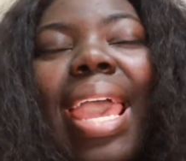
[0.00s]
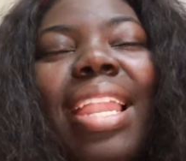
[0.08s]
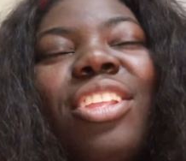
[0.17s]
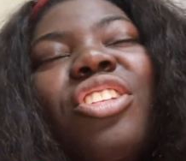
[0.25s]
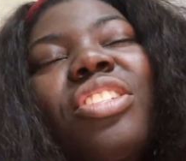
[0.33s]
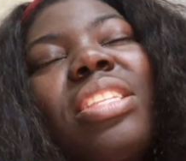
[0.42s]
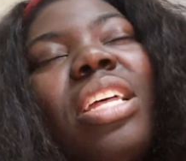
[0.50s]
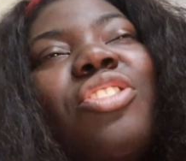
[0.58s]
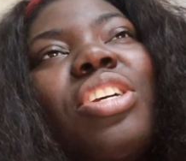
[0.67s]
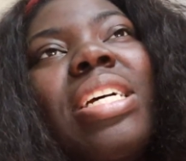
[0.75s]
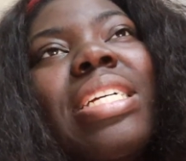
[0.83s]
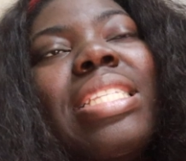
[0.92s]
And it's just
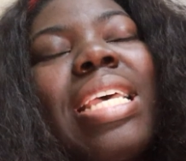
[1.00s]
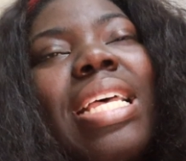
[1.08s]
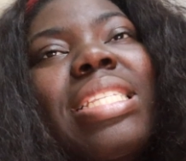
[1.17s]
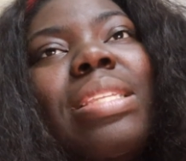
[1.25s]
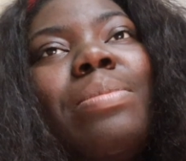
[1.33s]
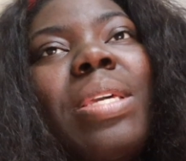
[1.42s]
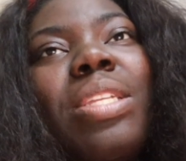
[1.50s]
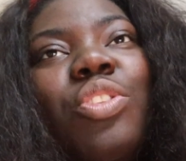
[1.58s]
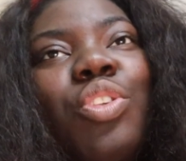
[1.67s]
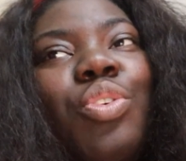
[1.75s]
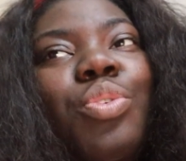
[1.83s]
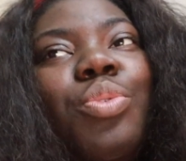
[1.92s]
such a
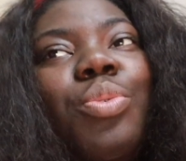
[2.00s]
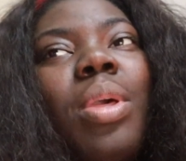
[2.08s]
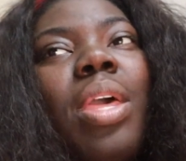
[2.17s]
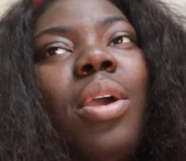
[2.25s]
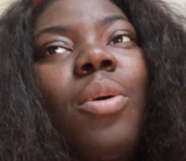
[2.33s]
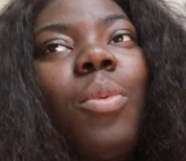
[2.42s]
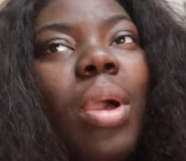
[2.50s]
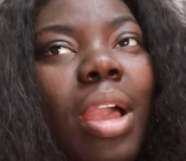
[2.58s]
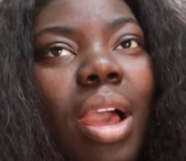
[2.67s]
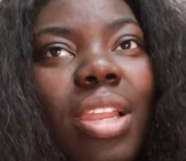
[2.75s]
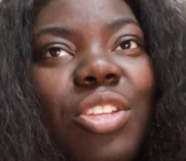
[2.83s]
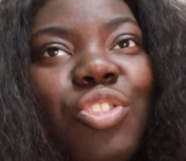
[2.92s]
testament to what
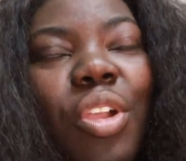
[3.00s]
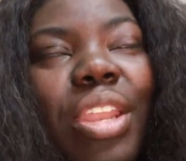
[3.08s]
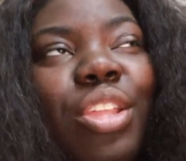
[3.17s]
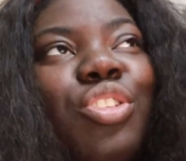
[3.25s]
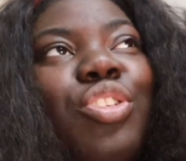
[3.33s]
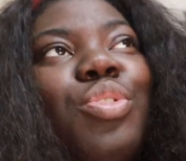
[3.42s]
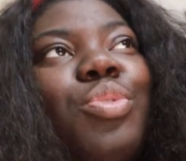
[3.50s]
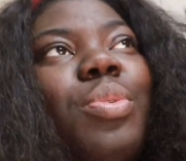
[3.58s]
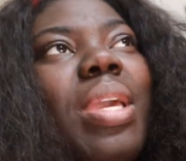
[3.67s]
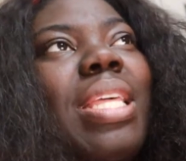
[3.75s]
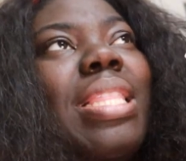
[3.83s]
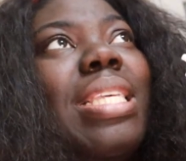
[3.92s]
God is trying to
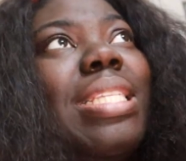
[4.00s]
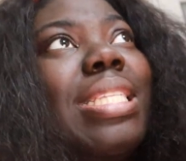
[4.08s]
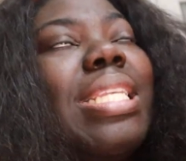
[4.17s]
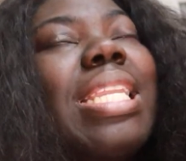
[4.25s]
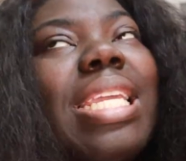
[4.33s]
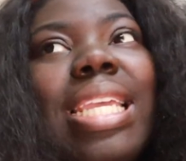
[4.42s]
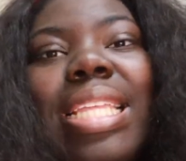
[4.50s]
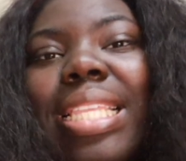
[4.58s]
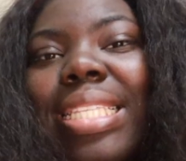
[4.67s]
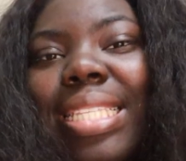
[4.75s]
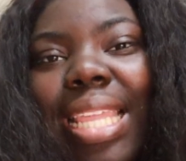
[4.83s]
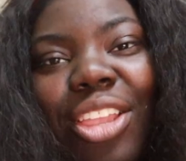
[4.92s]
do in this city, in
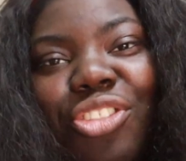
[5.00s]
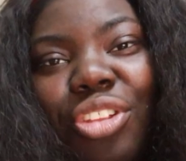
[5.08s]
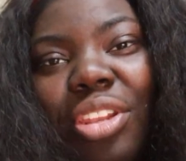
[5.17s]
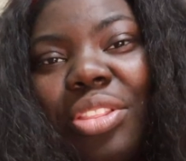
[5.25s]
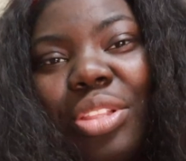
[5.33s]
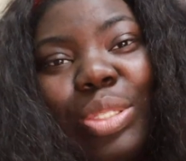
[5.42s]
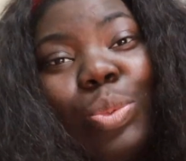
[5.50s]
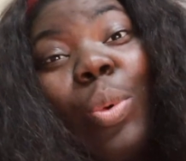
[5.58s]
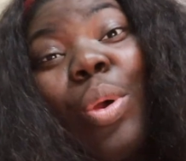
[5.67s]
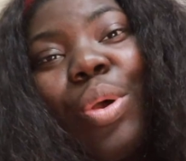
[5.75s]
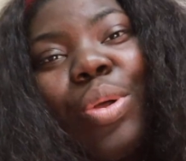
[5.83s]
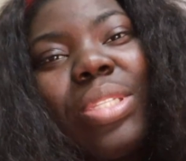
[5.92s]
this nation, in this
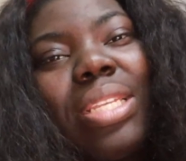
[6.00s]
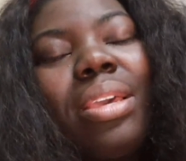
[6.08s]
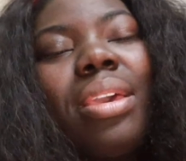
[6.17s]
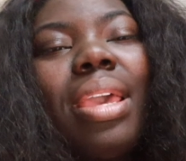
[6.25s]
world,